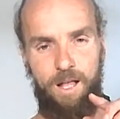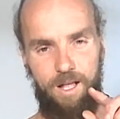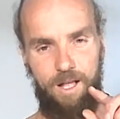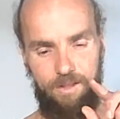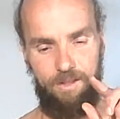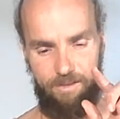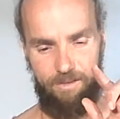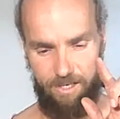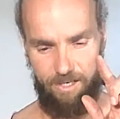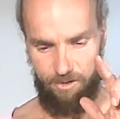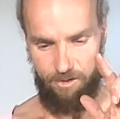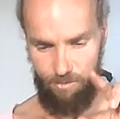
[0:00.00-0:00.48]

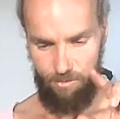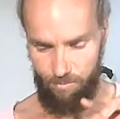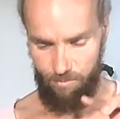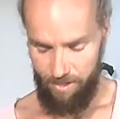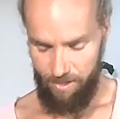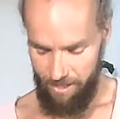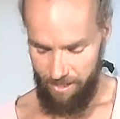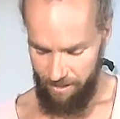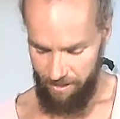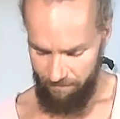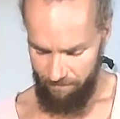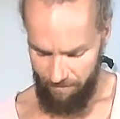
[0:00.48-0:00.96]
Take
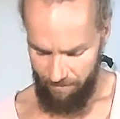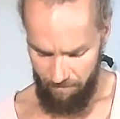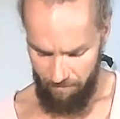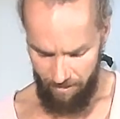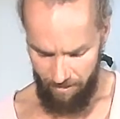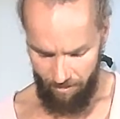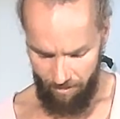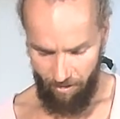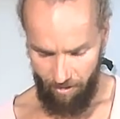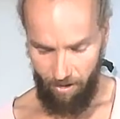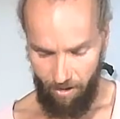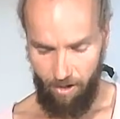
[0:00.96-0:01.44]
3 very
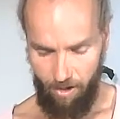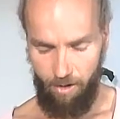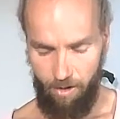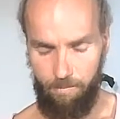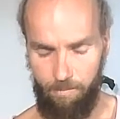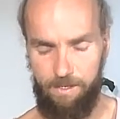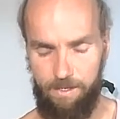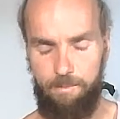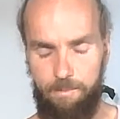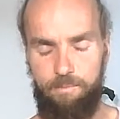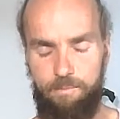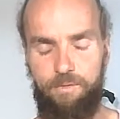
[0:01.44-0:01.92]
calm
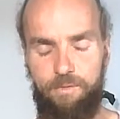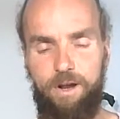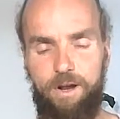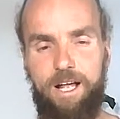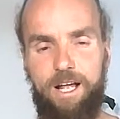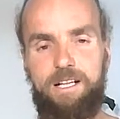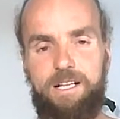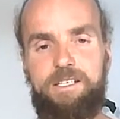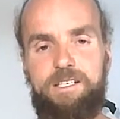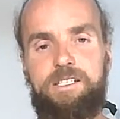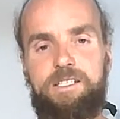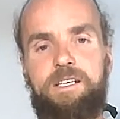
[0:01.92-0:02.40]
deep
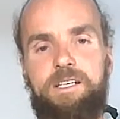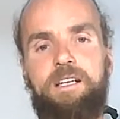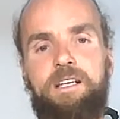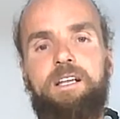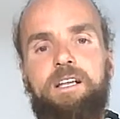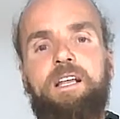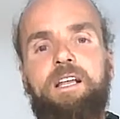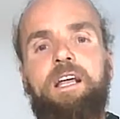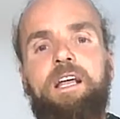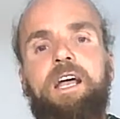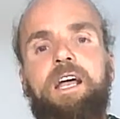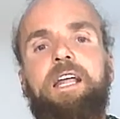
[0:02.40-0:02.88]
breaths.
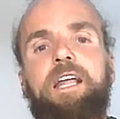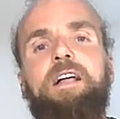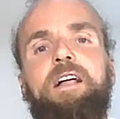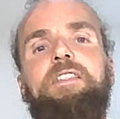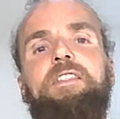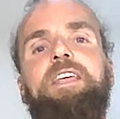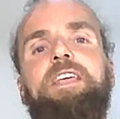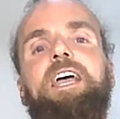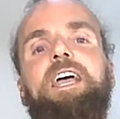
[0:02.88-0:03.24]
And on the